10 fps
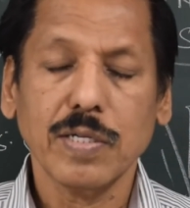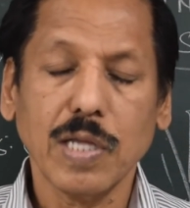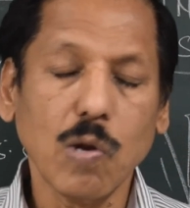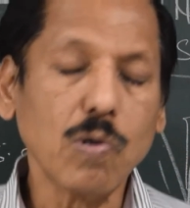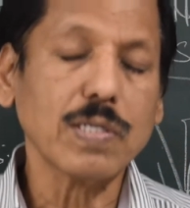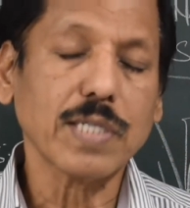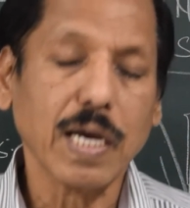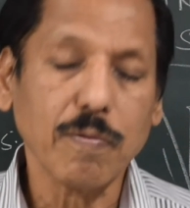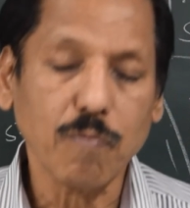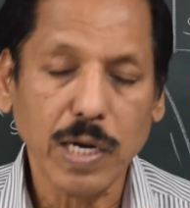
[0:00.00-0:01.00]
the local
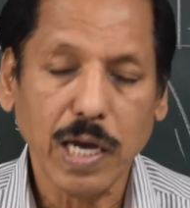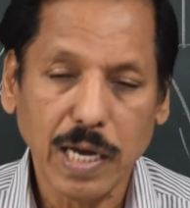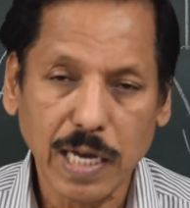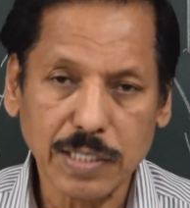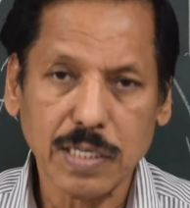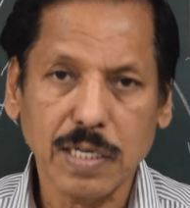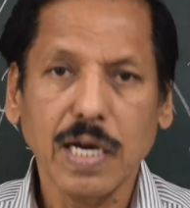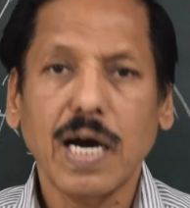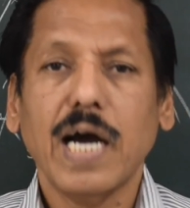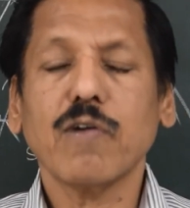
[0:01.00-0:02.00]
time when I get
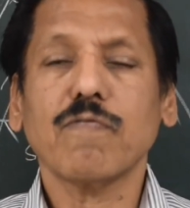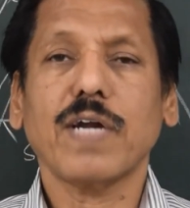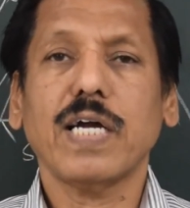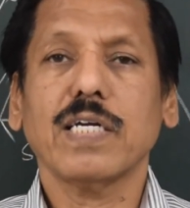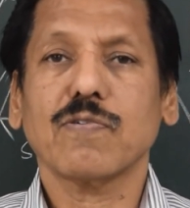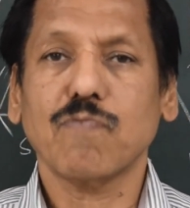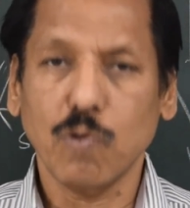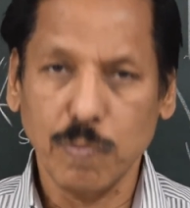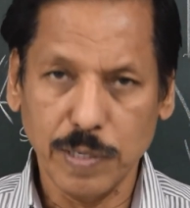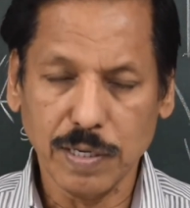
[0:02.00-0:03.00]
height of tide as
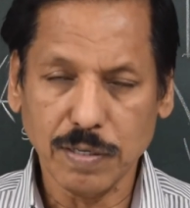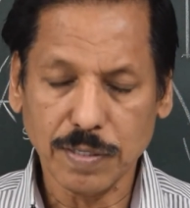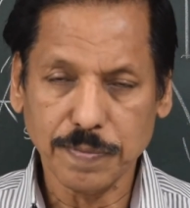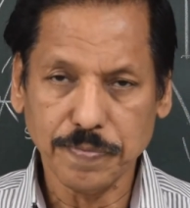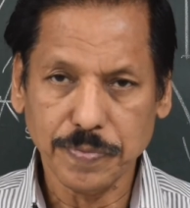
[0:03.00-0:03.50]
4 meters.